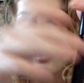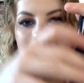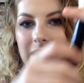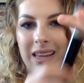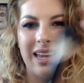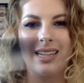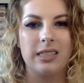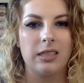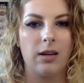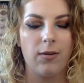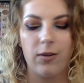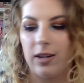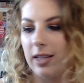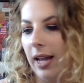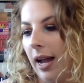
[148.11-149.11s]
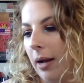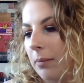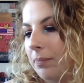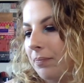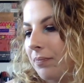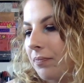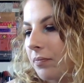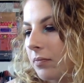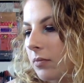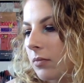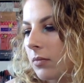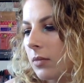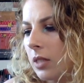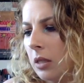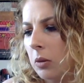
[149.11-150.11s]
Like stuff like that.
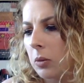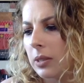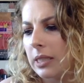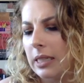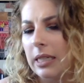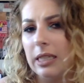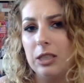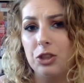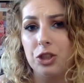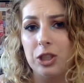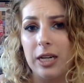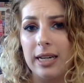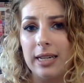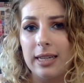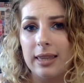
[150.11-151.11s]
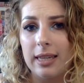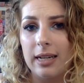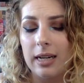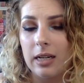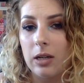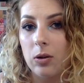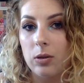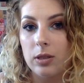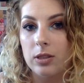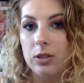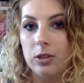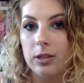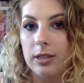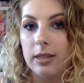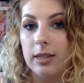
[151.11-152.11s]
There wasn't any shedding that I noticed
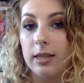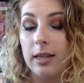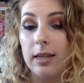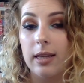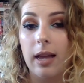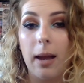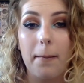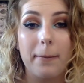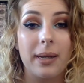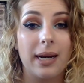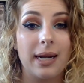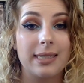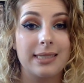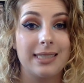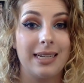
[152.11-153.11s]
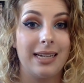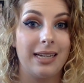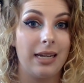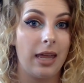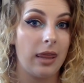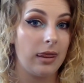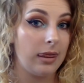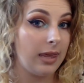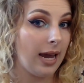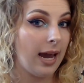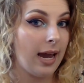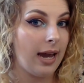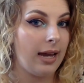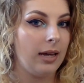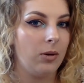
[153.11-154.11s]
or anything like that, but I seen
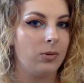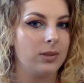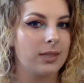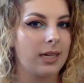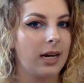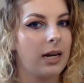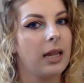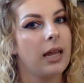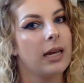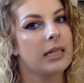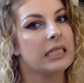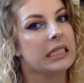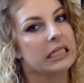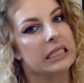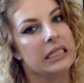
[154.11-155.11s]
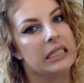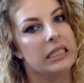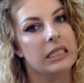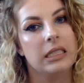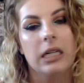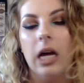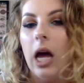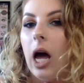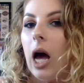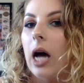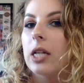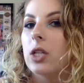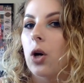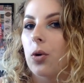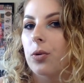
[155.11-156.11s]
that and was kind of like,
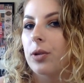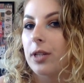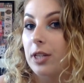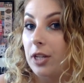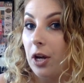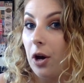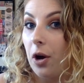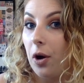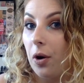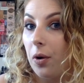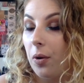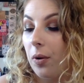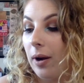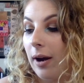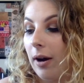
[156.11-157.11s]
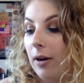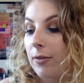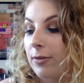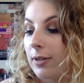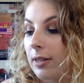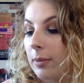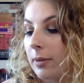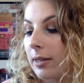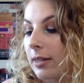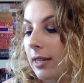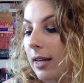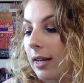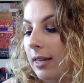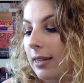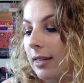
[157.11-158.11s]
don't really know how I feel about
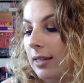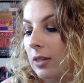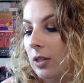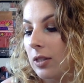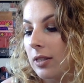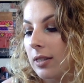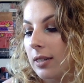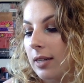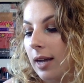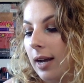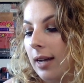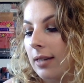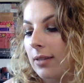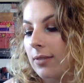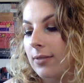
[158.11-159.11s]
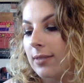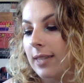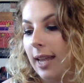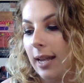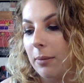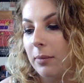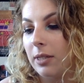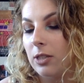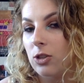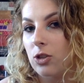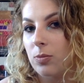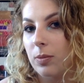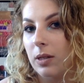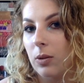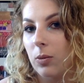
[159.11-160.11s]
that. They look kind of damaged,
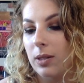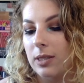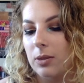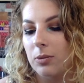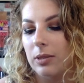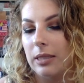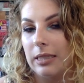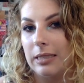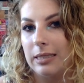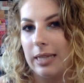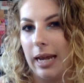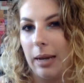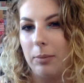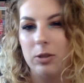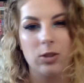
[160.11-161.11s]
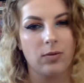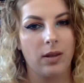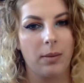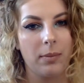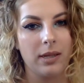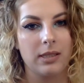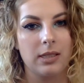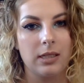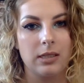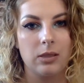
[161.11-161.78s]
but it wasn't really damaged, if that makes sense.